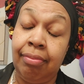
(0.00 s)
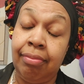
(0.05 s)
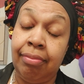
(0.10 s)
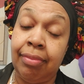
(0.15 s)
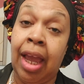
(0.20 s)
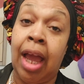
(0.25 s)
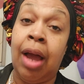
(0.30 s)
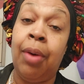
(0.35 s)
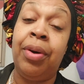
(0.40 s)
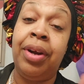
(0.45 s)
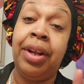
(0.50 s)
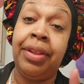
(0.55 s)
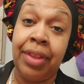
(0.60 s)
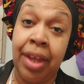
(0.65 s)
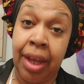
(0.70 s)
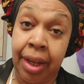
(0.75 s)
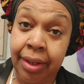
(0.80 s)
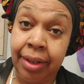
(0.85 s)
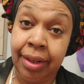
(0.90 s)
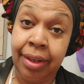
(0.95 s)
I want to
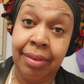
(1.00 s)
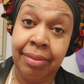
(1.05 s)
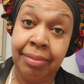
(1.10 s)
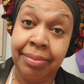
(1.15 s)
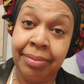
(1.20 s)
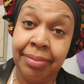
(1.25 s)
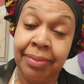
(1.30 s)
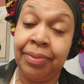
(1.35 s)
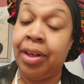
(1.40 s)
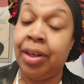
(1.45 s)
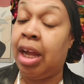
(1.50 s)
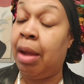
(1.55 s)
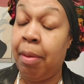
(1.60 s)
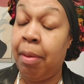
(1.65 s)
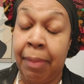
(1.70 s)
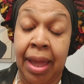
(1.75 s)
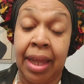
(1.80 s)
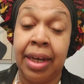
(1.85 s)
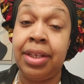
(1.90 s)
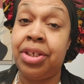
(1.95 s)
thank you for coming
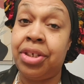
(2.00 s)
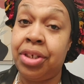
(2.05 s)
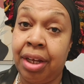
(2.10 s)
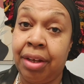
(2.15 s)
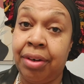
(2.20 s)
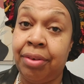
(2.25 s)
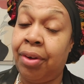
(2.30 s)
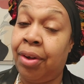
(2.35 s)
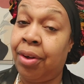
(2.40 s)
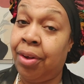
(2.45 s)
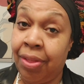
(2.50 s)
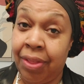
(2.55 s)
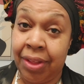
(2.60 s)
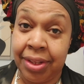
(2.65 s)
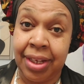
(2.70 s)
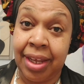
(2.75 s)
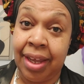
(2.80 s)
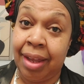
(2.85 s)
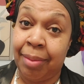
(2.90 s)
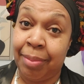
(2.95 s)
by this channel all the
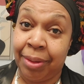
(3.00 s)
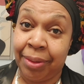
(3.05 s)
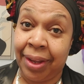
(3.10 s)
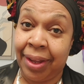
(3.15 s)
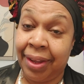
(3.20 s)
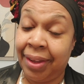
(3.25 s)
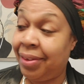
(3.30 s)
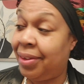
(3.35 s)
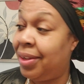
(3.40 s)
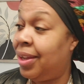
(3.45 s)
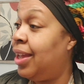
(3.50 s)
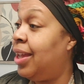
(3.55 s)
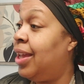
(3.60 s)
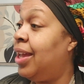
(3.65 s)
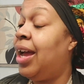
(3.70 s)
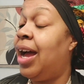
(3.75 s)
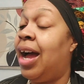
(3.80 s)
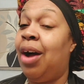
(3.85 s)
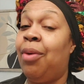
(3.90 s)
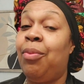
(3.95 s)
time, okay?
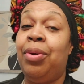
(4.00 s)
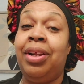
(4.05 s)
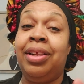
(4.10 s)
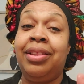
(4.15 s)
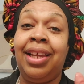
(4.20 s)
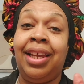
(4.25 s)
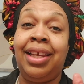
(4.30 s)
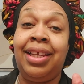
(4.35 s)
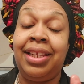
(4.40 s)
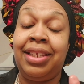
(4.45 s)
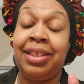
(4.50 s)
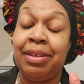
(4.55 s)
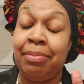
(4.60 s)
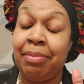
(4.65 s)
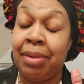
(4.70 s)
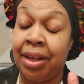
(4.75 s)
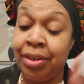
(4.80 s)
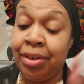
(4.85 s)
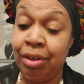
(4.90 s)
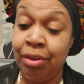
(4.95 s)
I want to thank you to
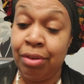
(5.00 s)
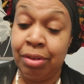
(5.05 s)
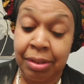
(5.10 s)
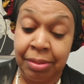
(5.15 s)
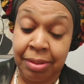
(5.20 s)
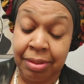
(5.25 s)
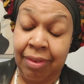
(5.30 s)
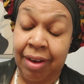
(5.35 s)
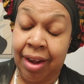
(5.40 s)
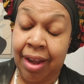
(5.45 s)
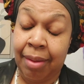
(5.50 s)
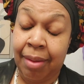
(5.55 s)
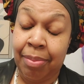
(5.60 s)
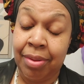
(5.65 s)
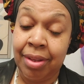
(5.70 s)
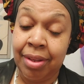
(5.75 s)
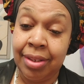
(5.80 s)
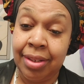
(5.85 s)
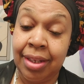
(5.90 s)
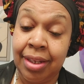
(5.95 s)
my new
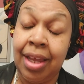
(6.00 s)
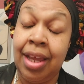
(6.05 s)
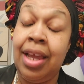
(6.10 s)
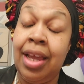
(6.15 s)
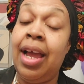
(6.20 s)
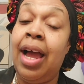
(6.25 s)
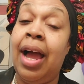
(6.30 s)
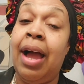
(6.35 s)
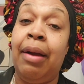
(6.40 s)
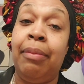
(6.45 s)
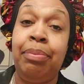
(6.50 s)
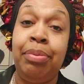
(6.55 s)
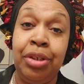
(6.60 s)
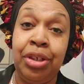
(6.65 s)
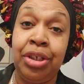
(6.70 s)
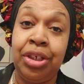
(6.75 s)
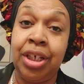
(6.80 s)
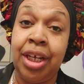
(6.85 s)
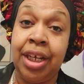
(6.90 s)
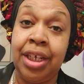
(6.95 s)
subscribers. I
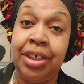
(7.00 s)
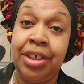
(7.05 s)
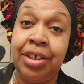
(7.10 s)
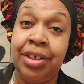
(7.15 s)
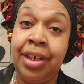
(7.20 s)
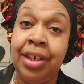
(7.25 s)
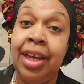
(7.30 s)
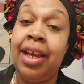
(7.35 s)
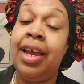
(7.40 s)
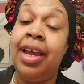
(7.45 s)
appreciate you.